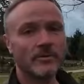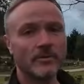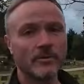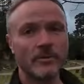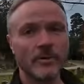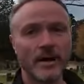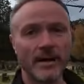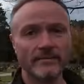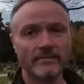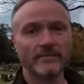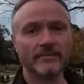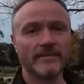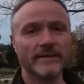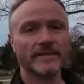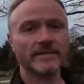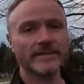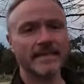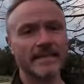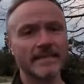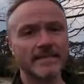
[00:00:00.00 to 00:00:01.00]
you all have a
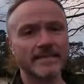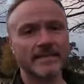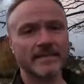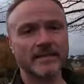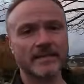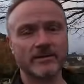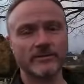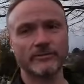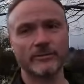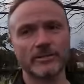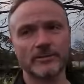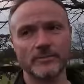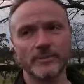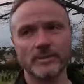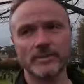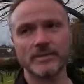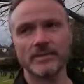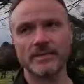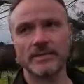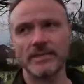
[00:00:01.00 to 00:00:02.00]
fantastic
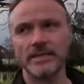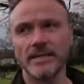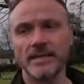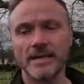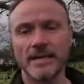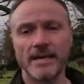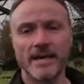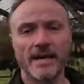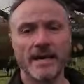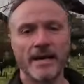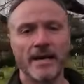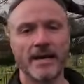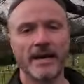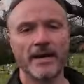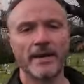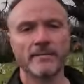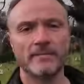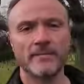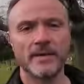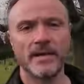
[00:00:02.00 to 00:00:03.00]
Christmas.
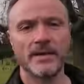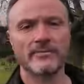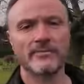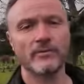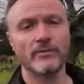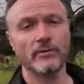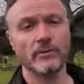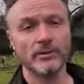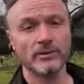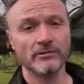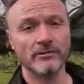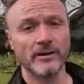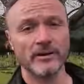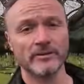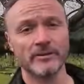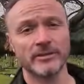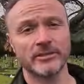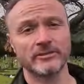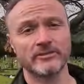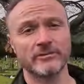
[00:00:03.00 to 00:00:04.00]
If you're on your
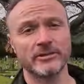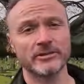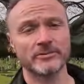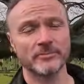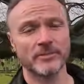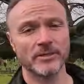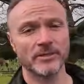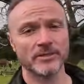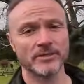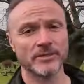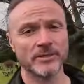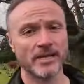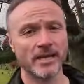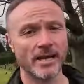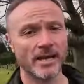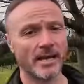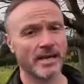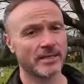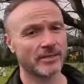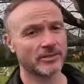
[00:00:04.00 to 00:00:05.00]
own this Christmas,
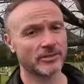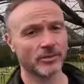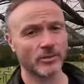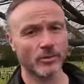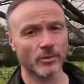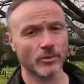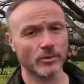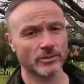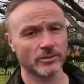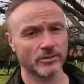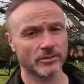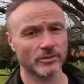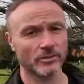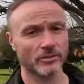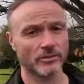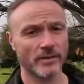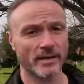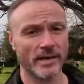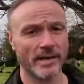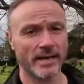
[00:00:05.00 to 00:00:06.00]
talk
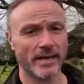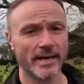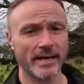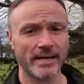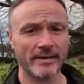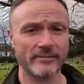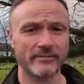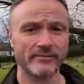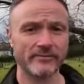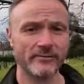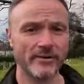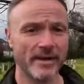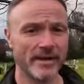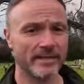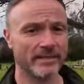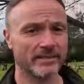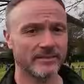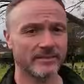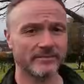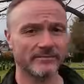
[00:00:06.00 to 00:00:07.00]
to a
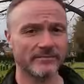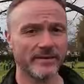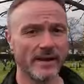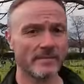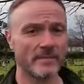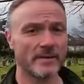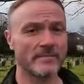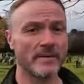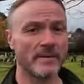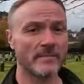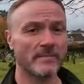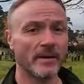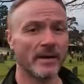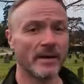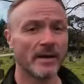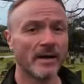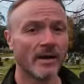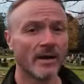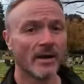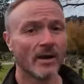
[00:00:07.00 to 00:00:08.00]
friend, a family
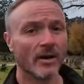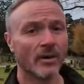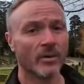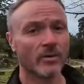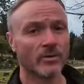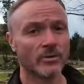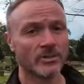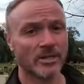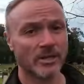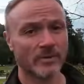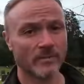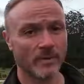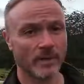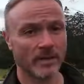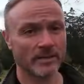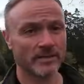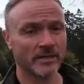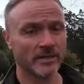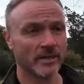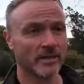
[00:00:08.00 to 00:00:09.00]
member, or
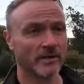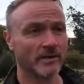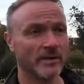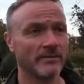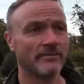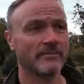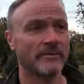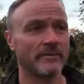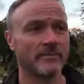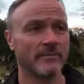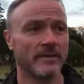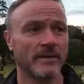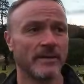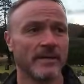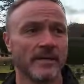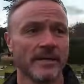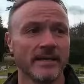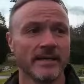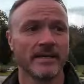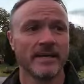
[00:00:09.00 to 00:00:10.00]
someone. You know, if
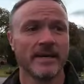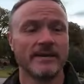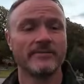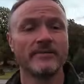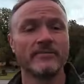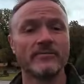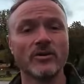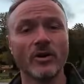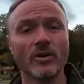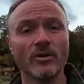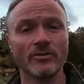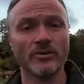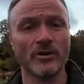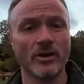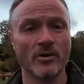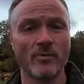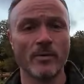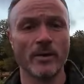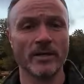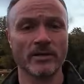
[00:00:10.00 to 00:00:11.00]
you've got
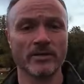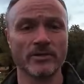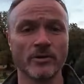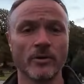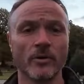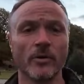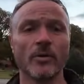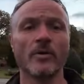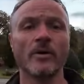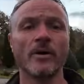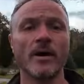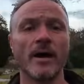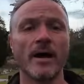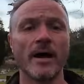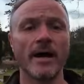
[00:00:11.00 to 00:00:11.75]
no one at all,